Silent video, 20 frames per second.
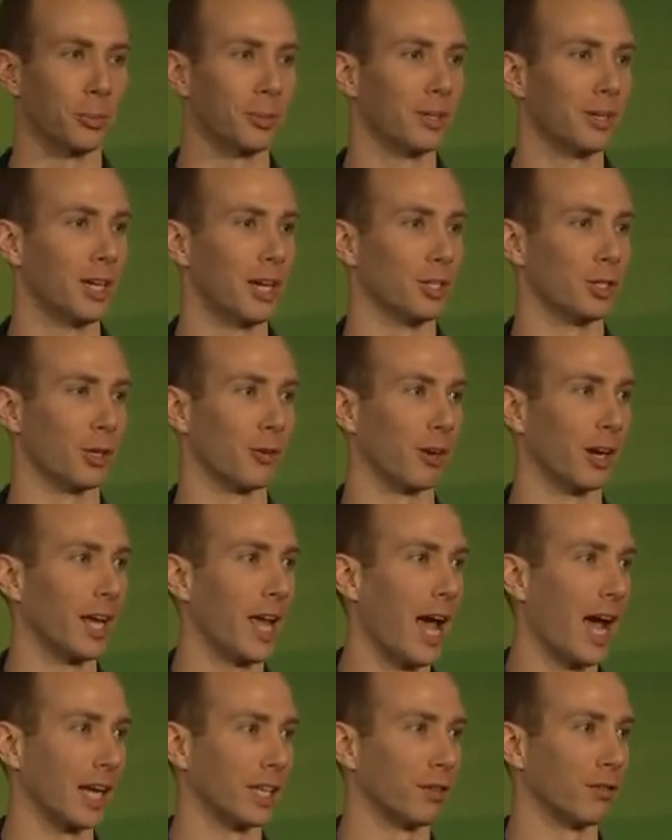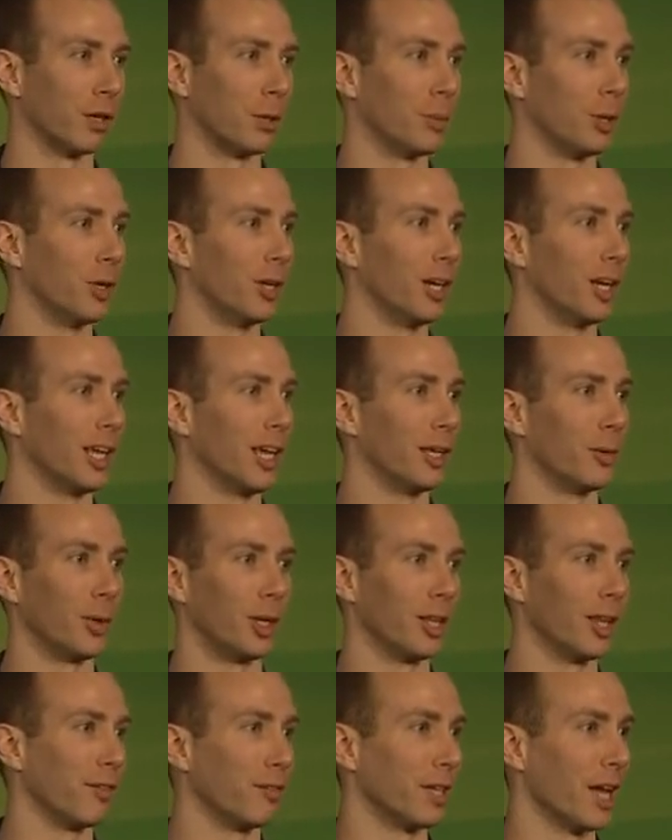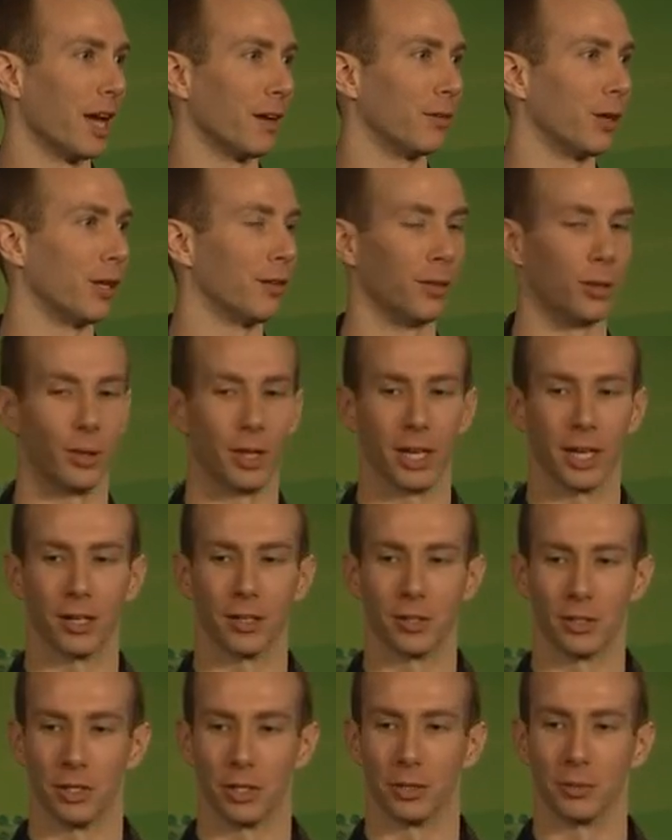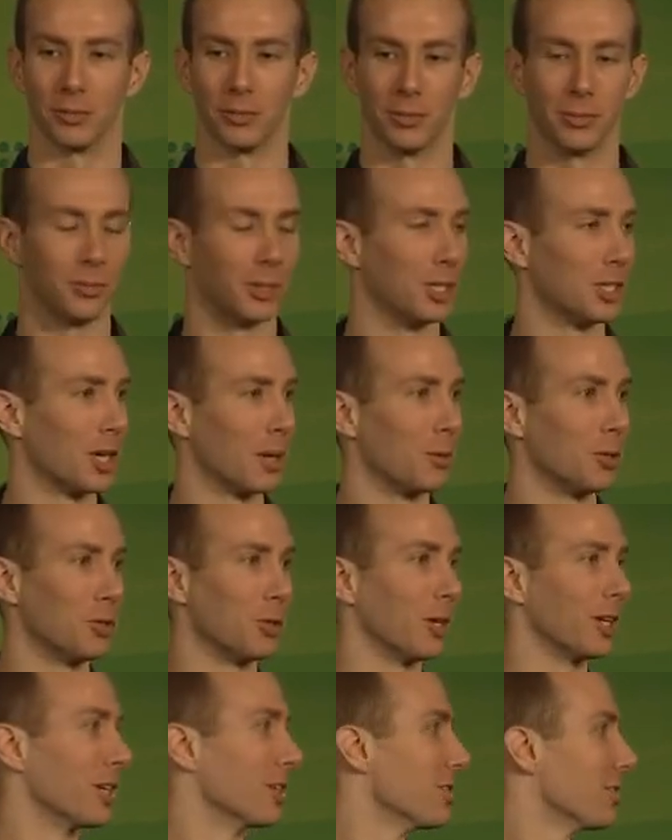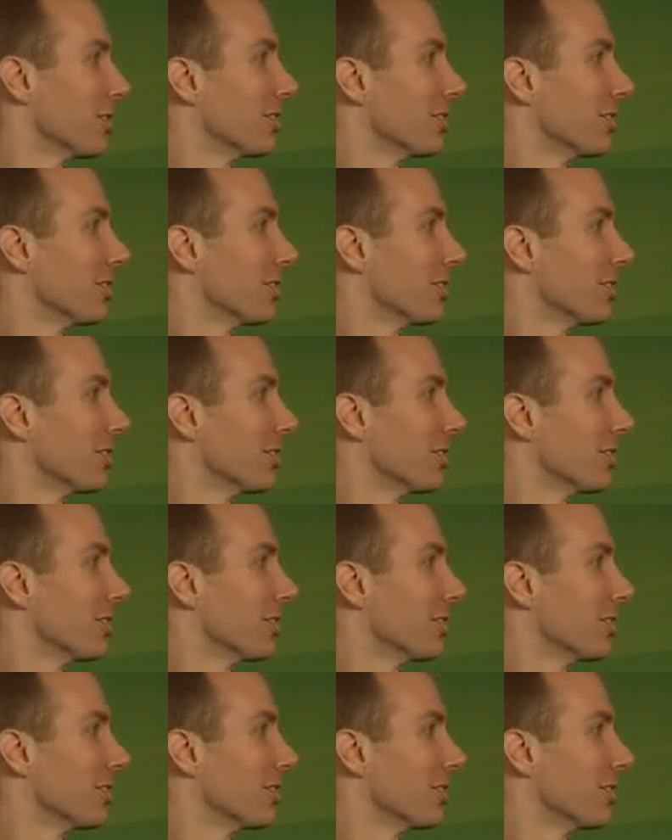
It's a great active community, and we'd love to have all of you there, so please come and join us.